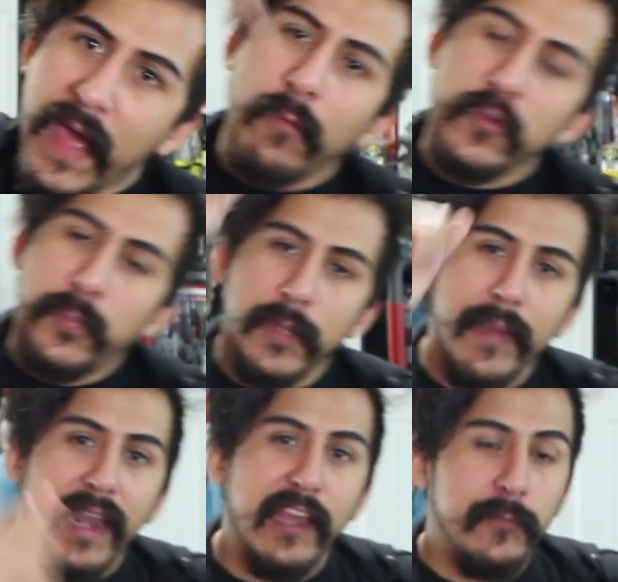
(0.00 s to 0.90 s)
That was pretty
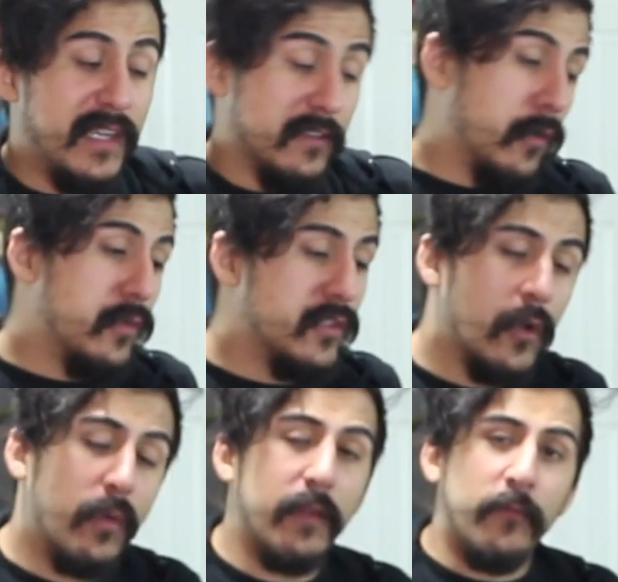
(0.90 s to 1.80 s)
badass because there was
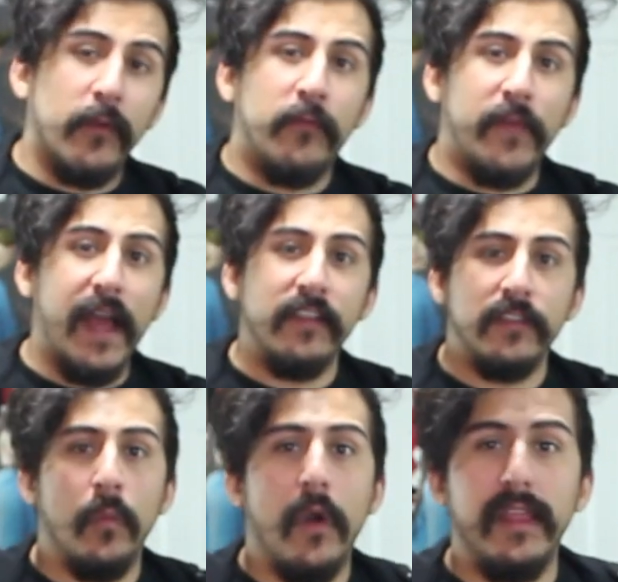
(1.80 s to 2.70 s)
no way for Flash
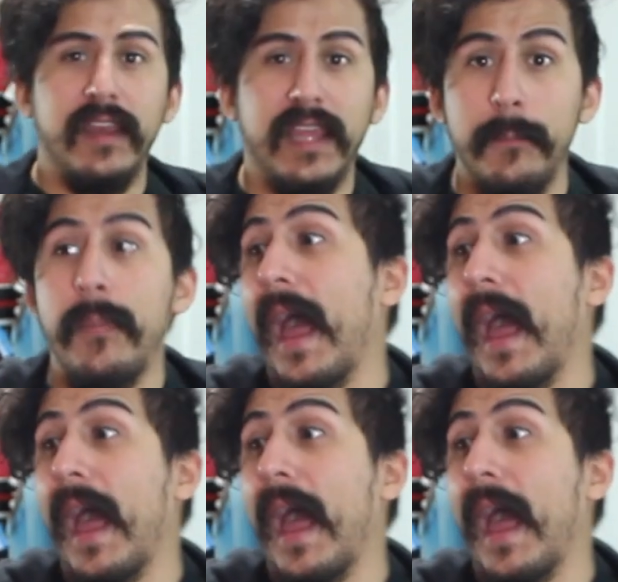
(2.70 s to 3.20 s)
and Wally to get